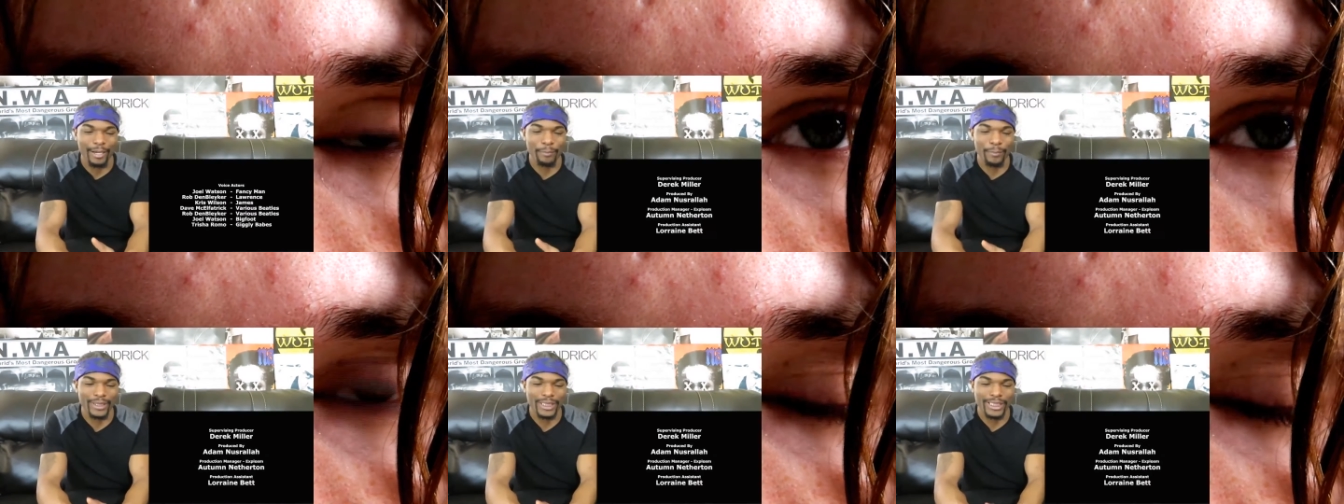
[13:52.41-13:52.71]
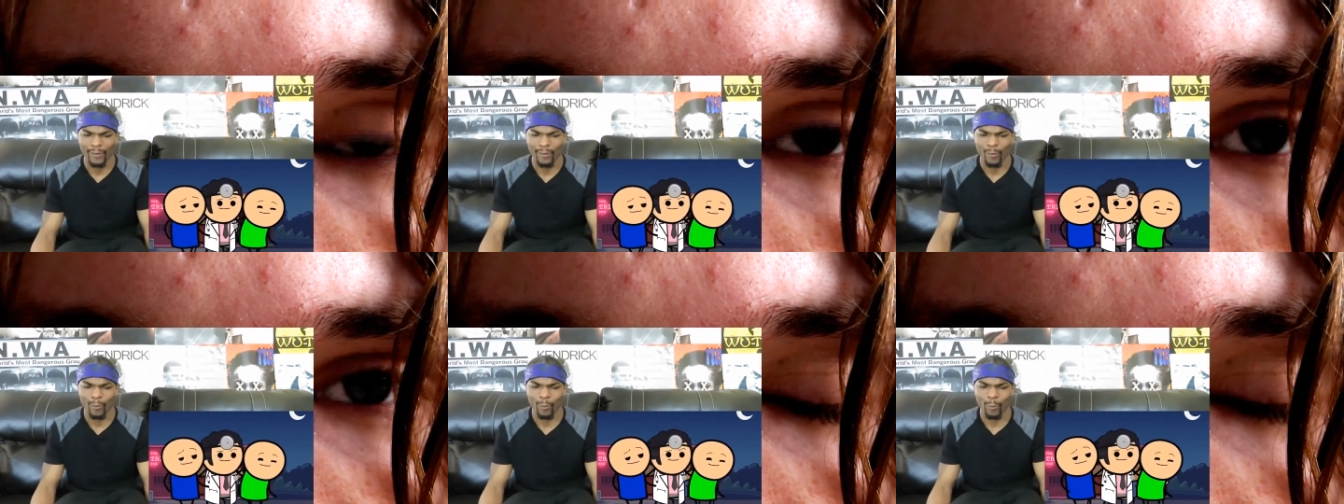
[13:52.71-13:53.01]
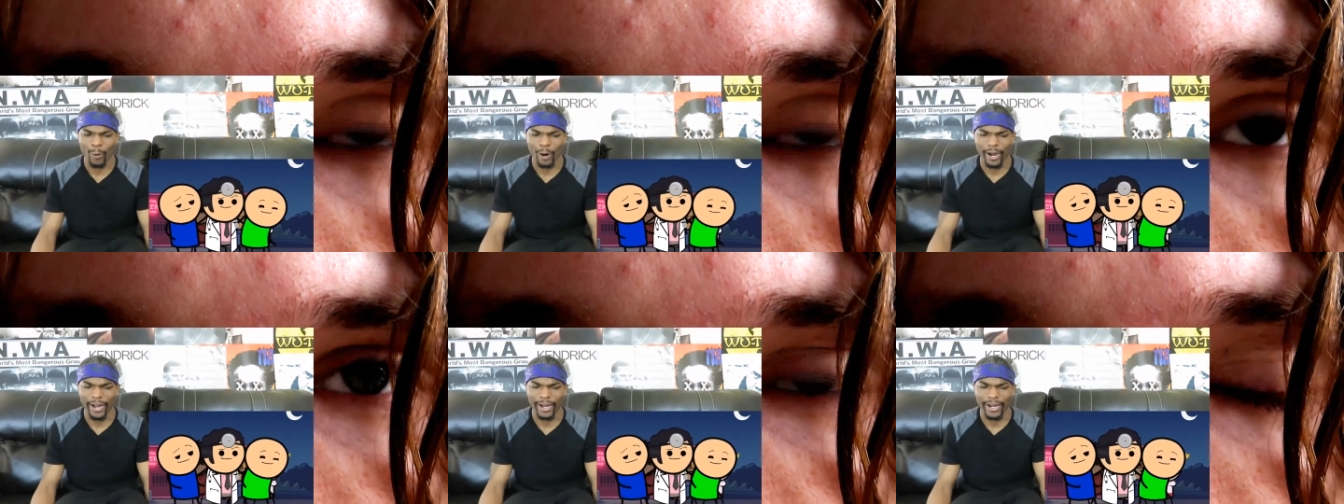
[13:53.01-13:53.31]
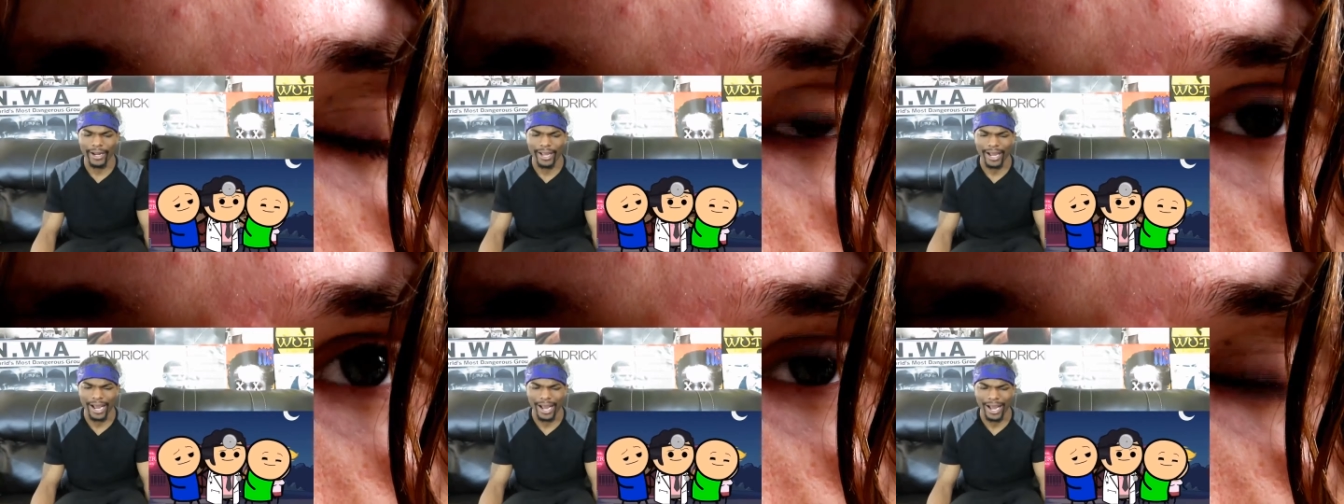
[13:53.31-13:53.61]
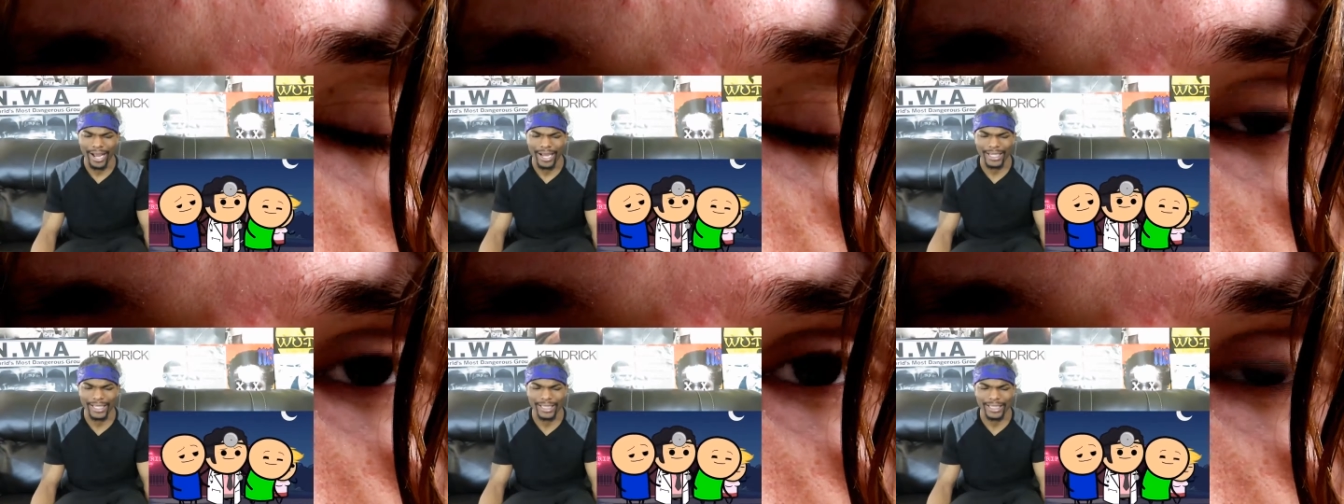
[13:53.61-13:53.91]
little yeah, What yeah.
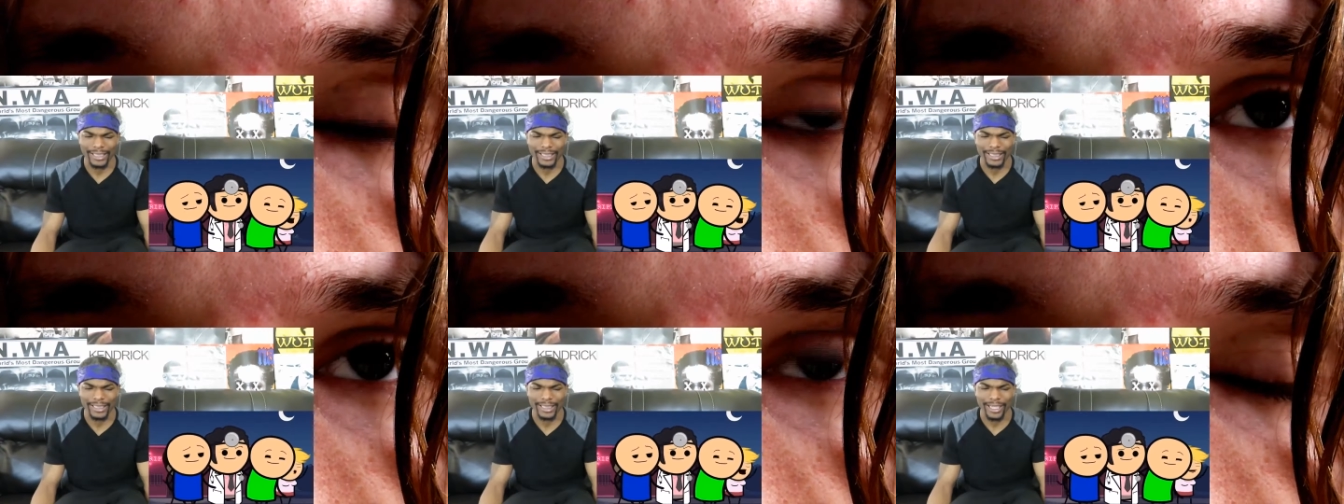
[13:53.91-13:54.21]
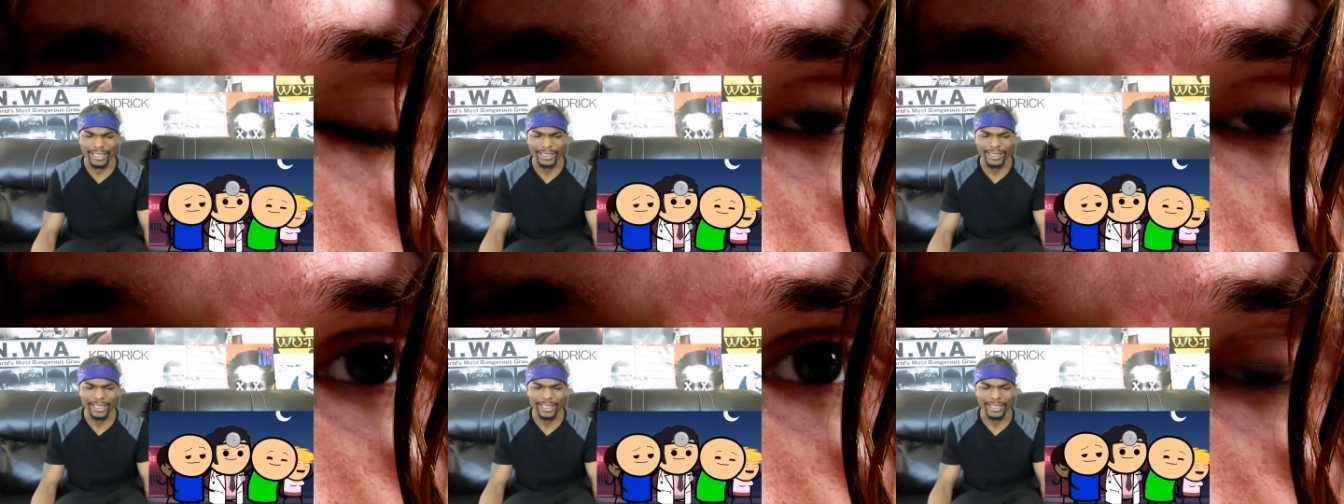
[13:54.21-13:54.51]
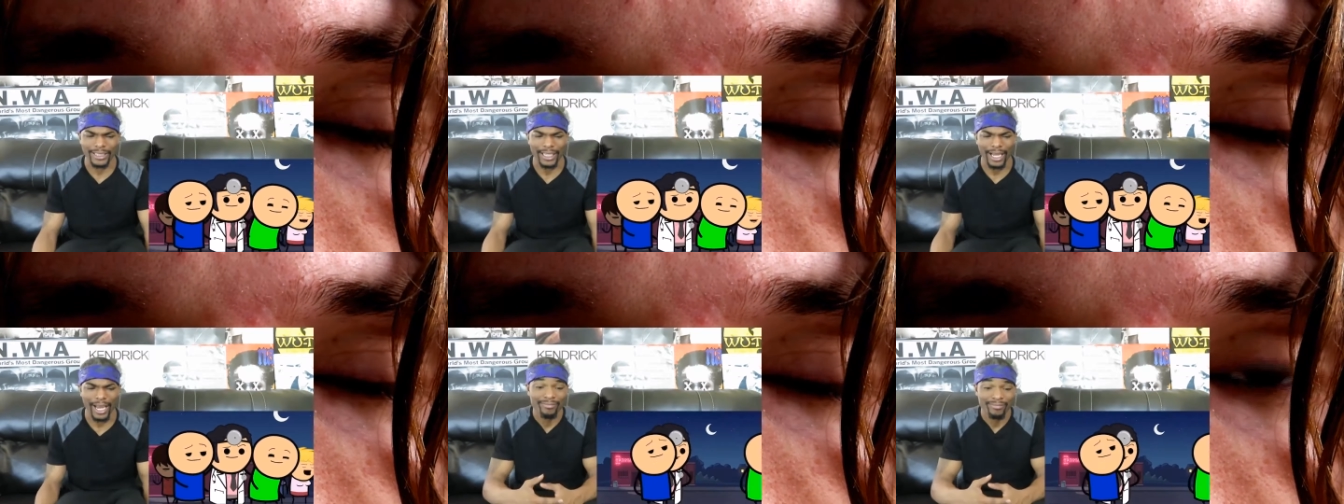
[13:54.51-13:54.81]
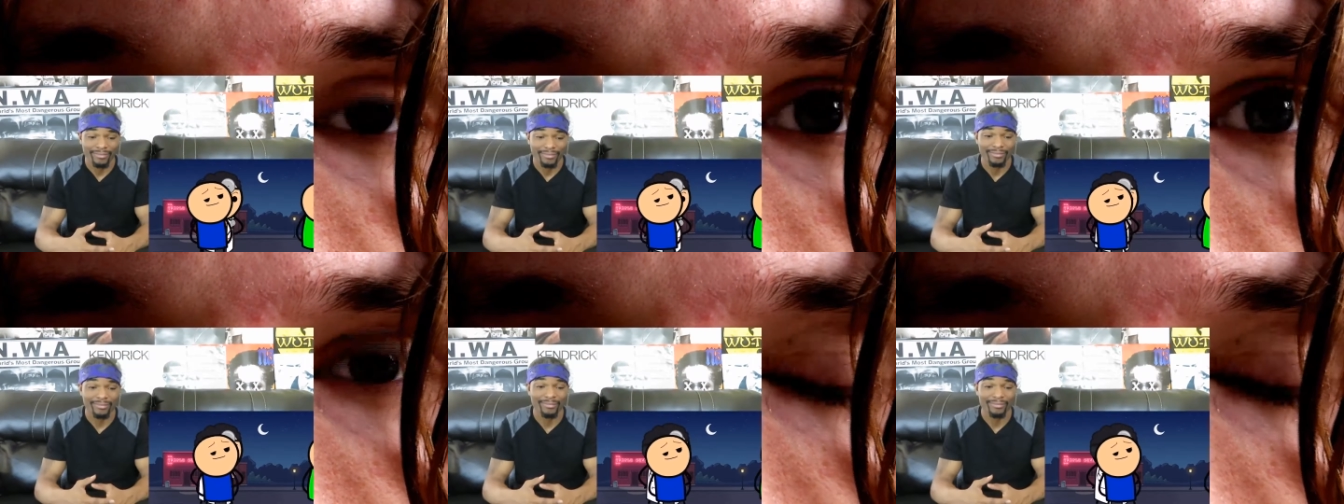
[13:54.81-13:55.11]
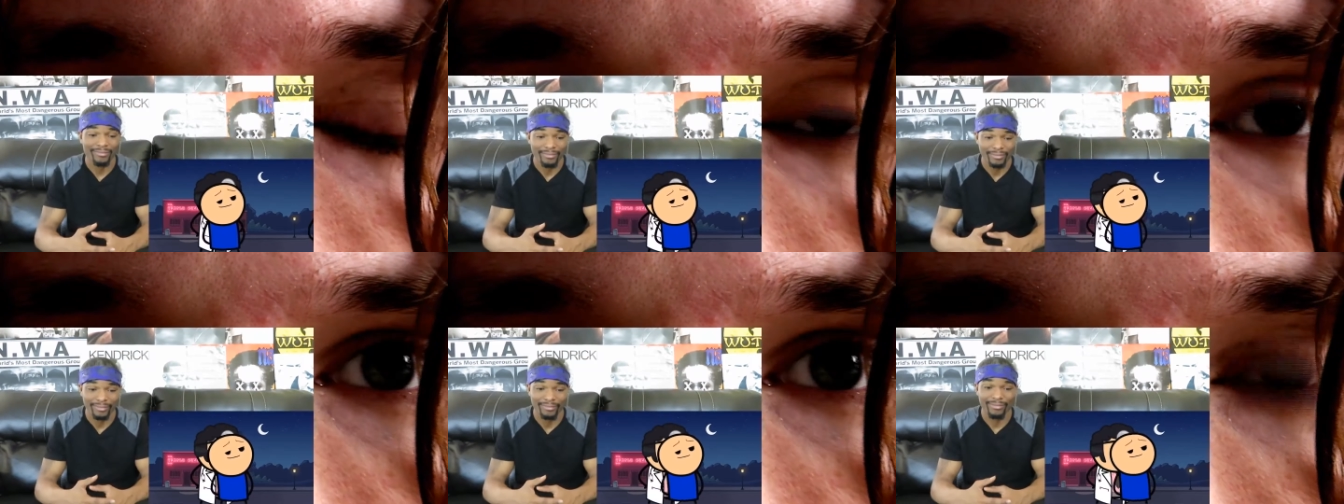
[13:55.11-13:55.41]
kind of shit just... Time
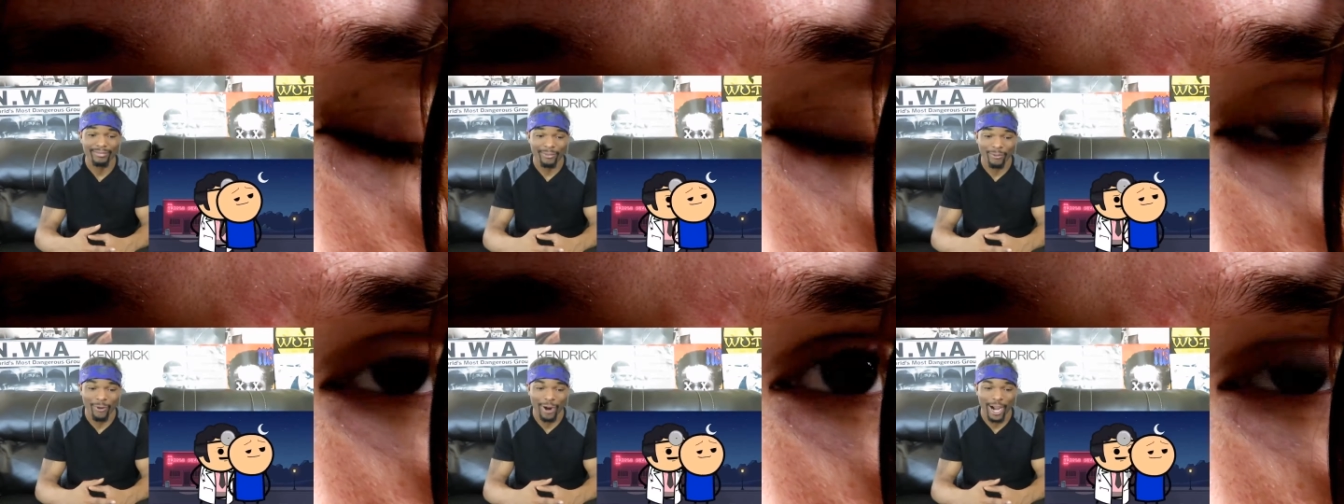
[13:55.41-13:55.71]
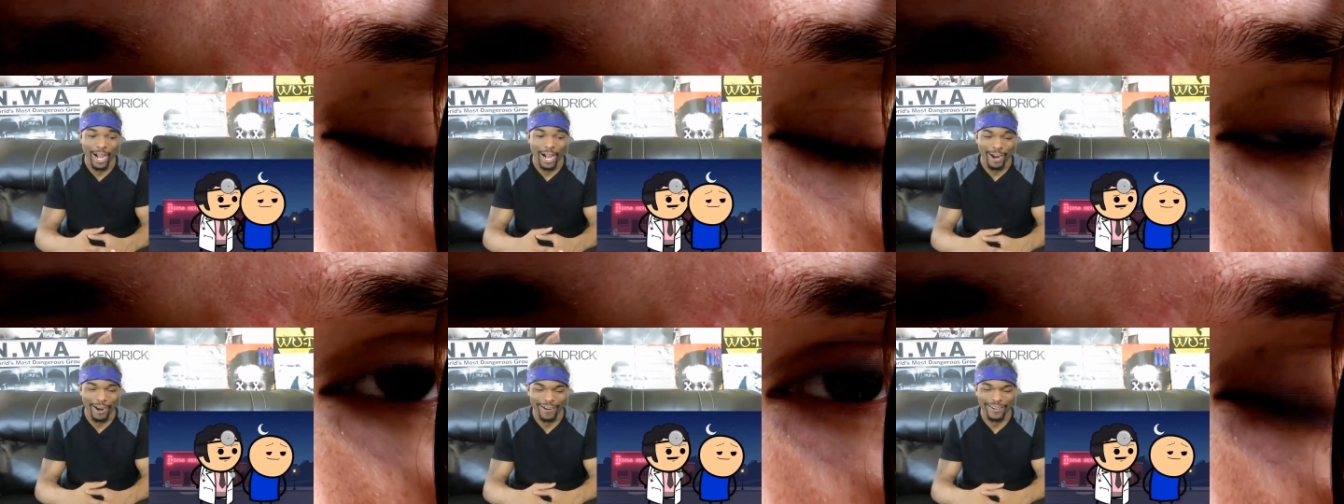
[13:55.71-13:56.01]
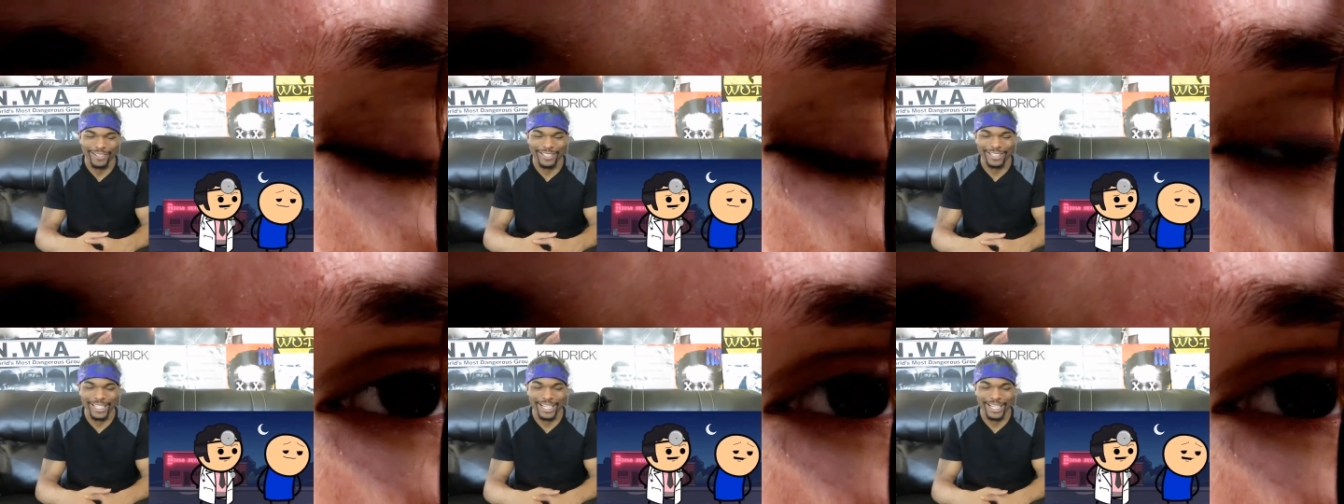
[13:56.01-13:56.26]
for it to drive Wow.